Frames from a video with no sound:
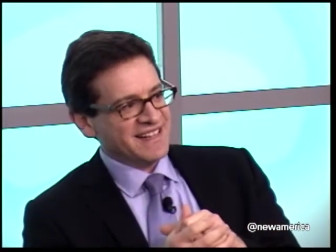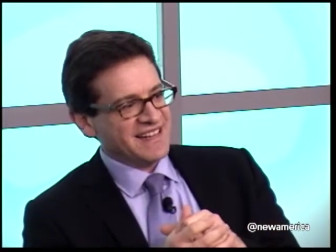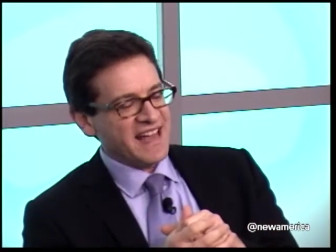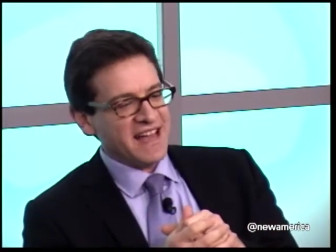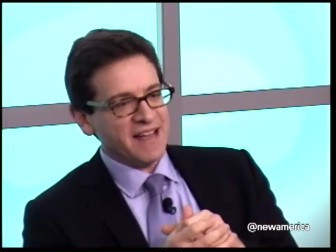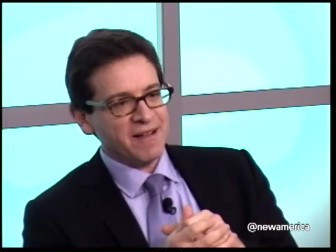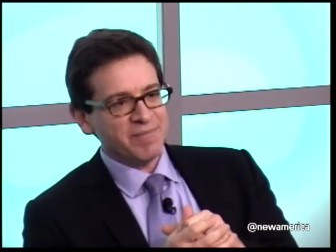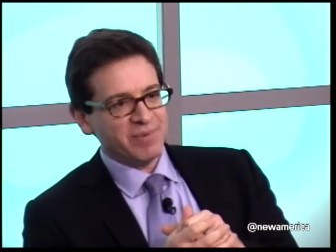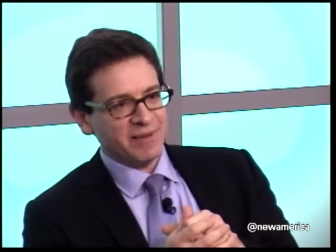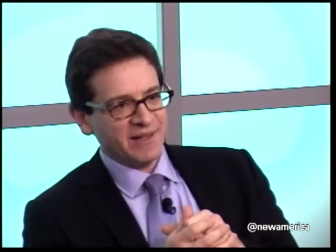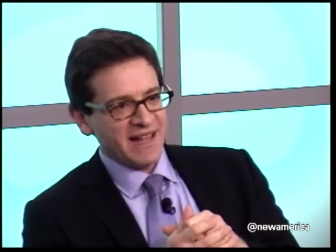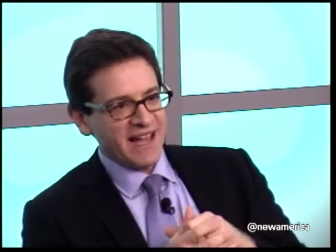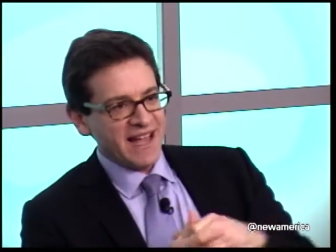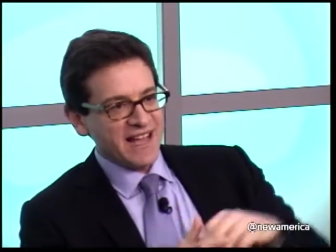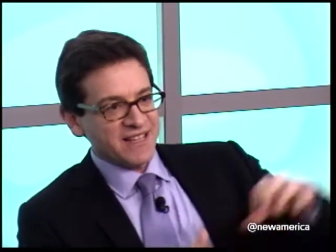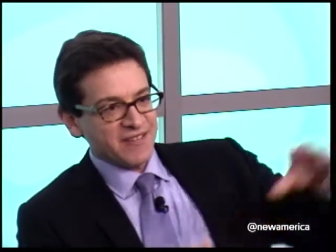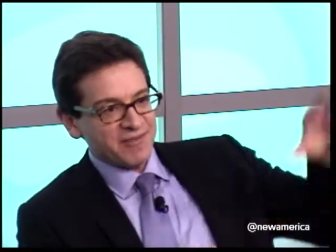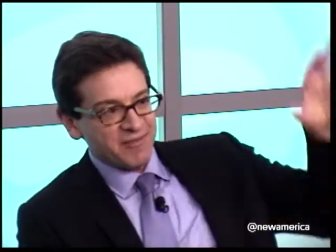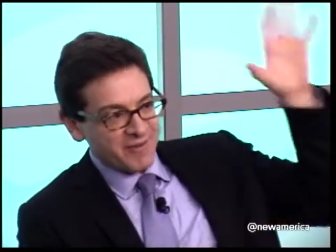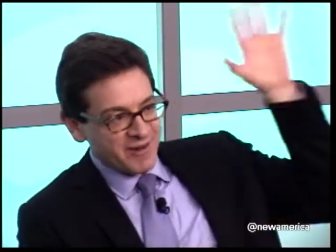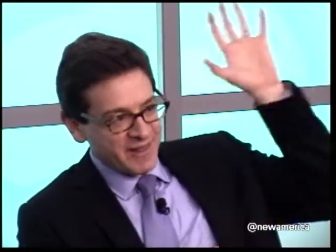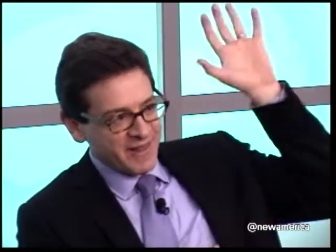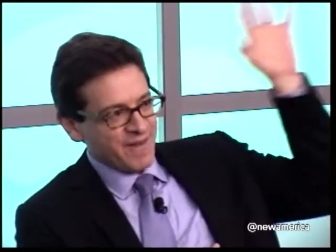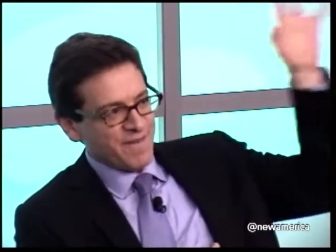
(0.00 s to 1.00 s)
take place
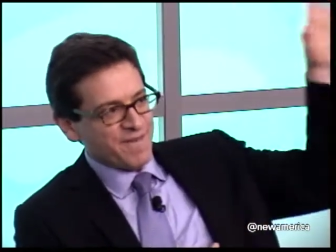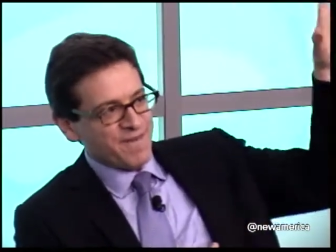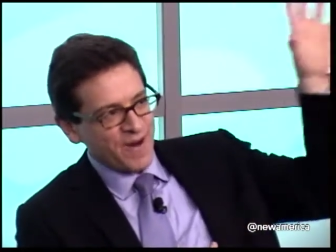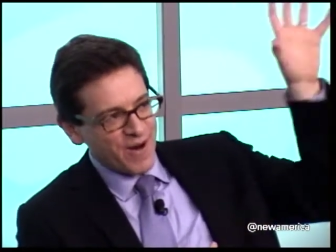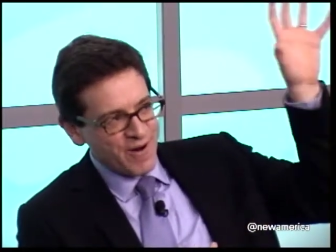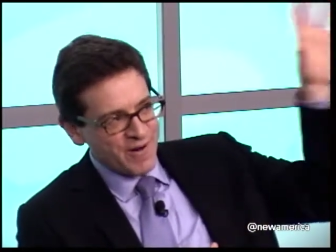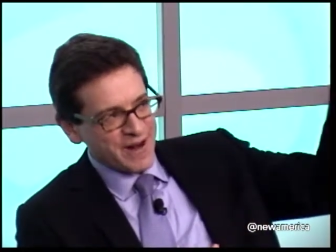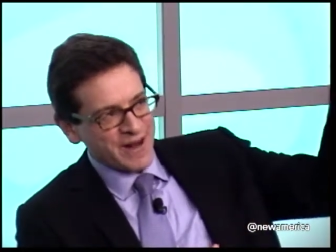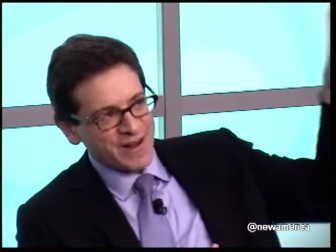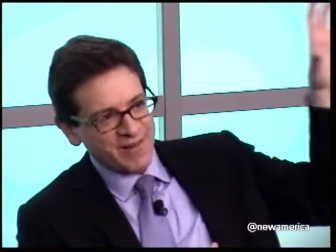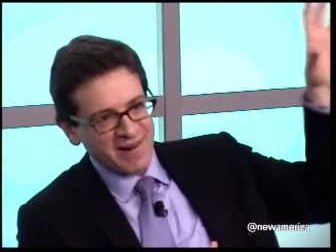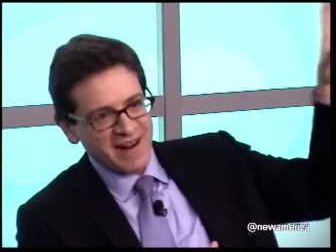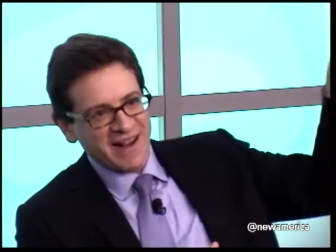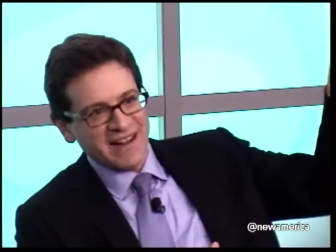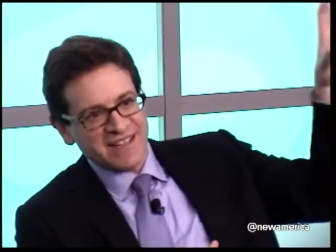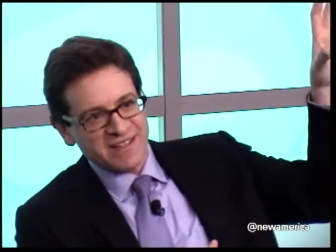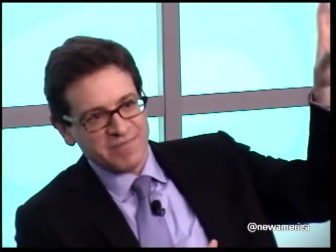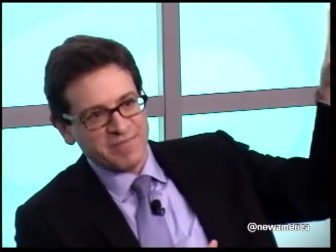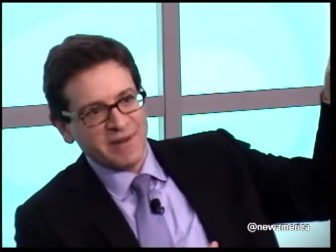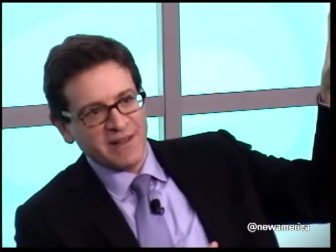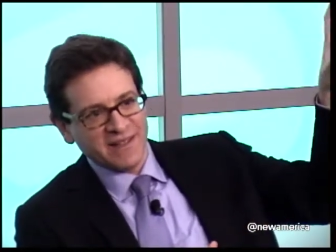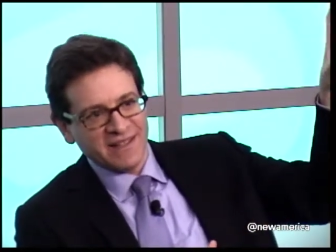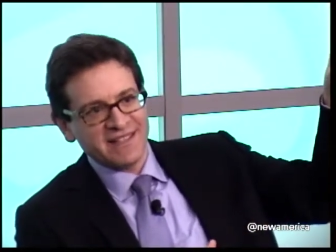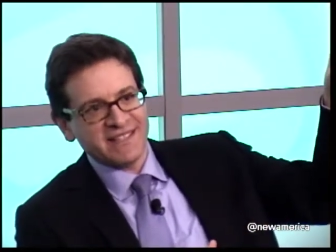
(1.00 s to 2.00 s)
with a voting rights
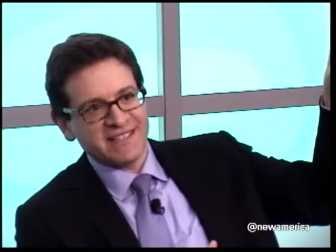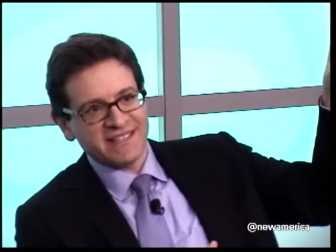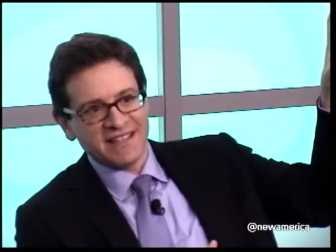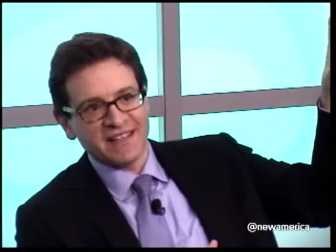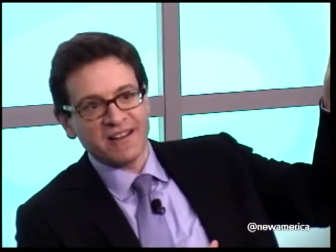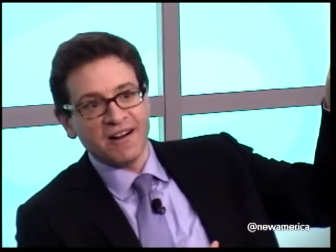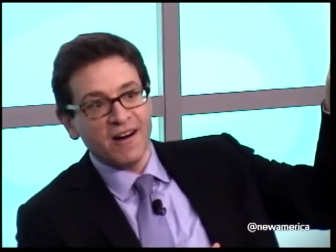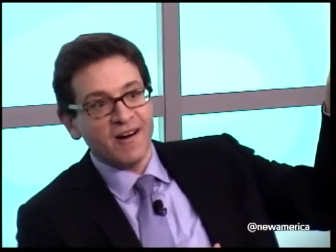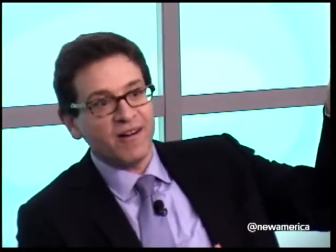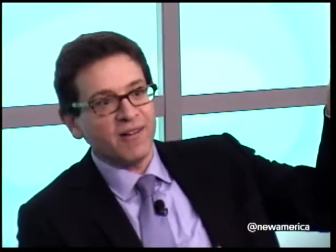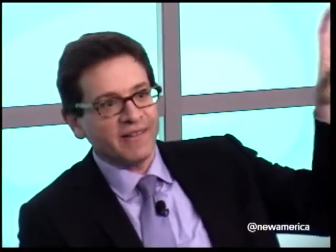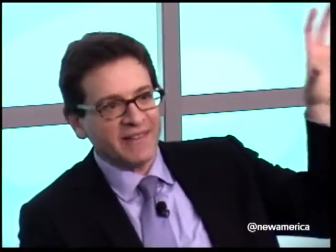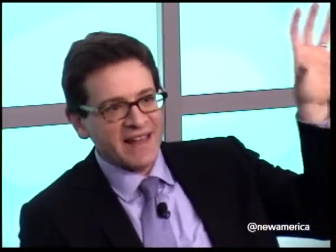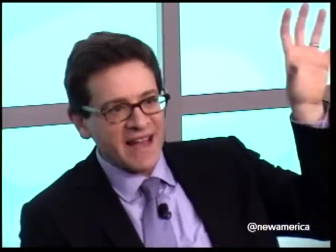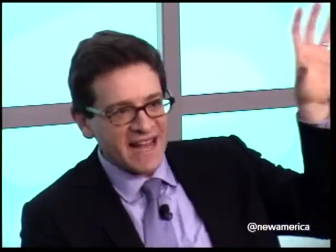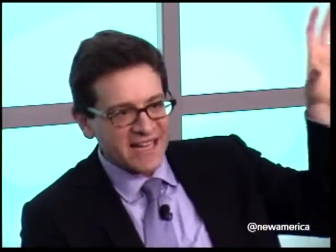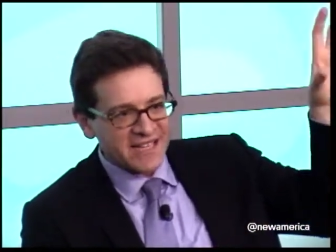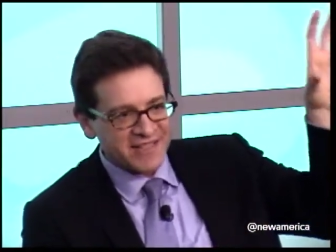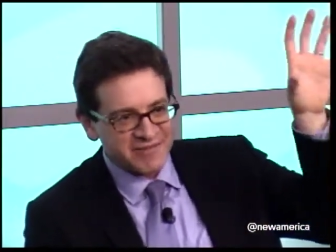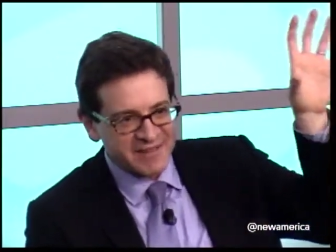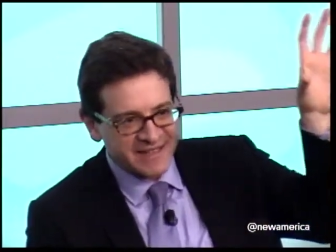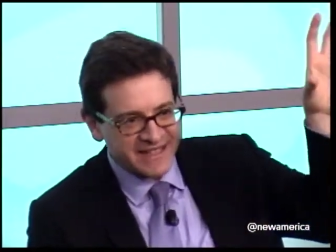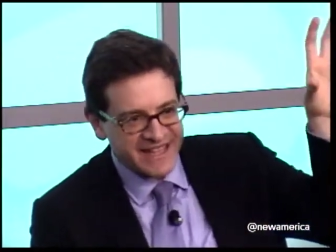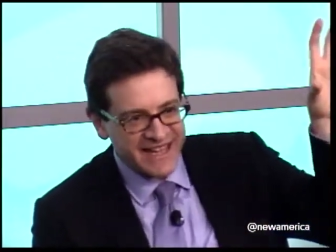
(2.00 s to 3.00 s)
bill as the goal.
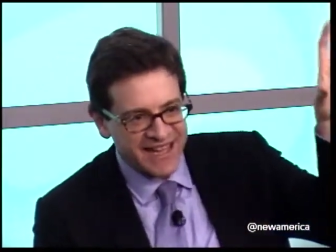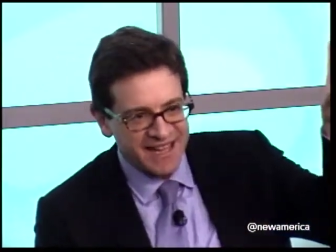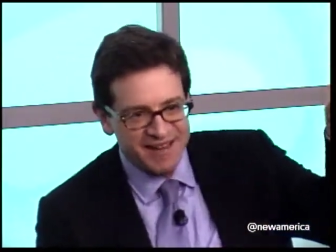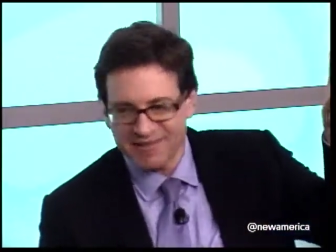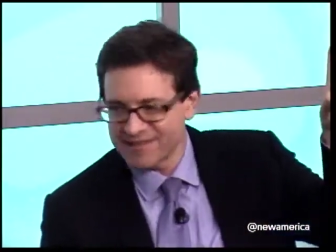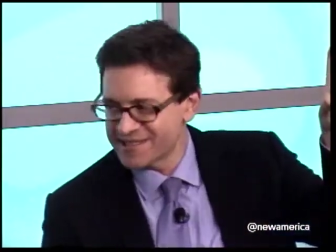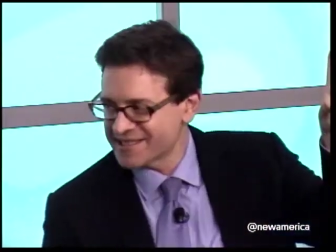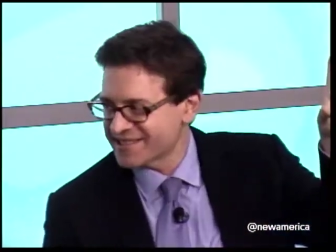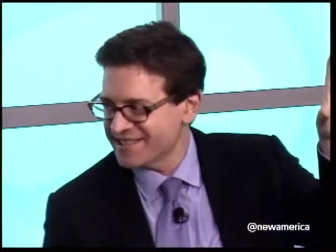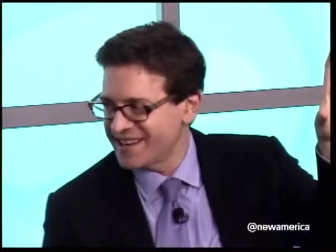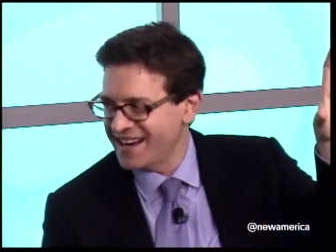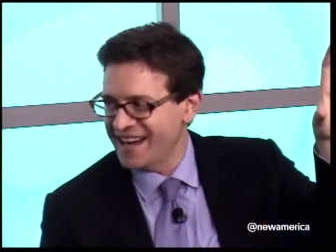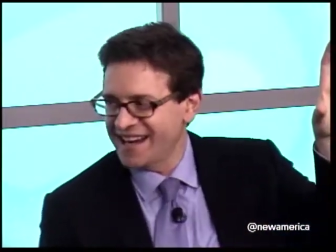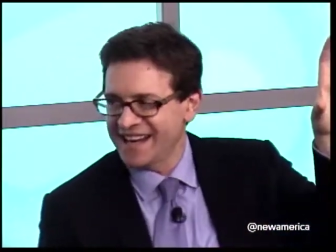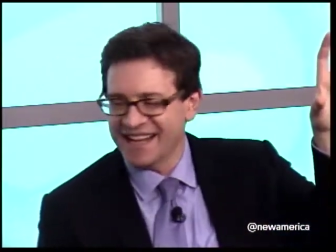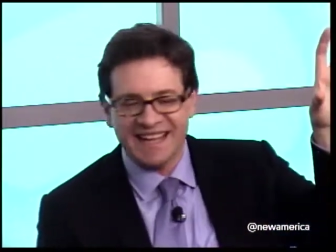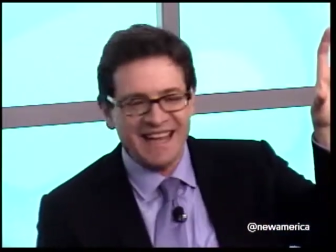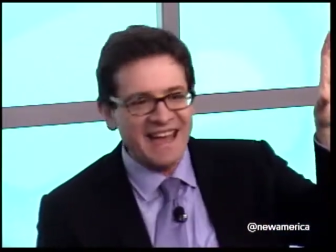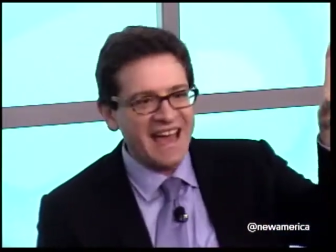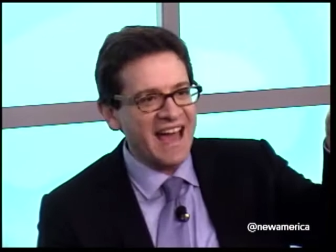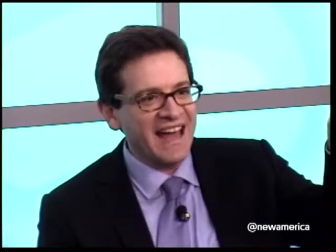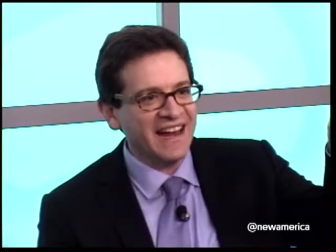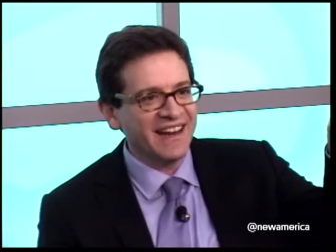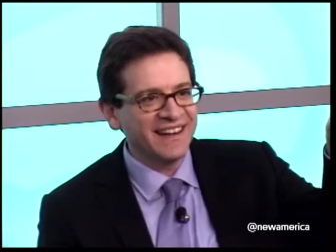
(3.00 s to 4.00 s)
That's what King was trying to
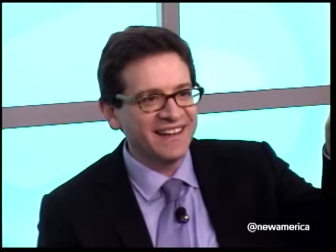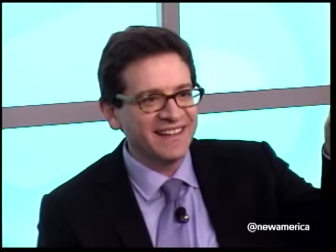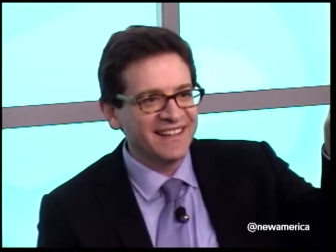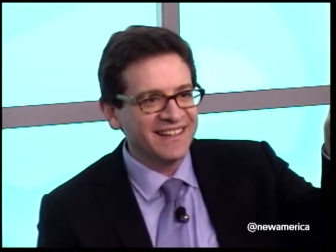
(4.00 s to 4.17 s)
get.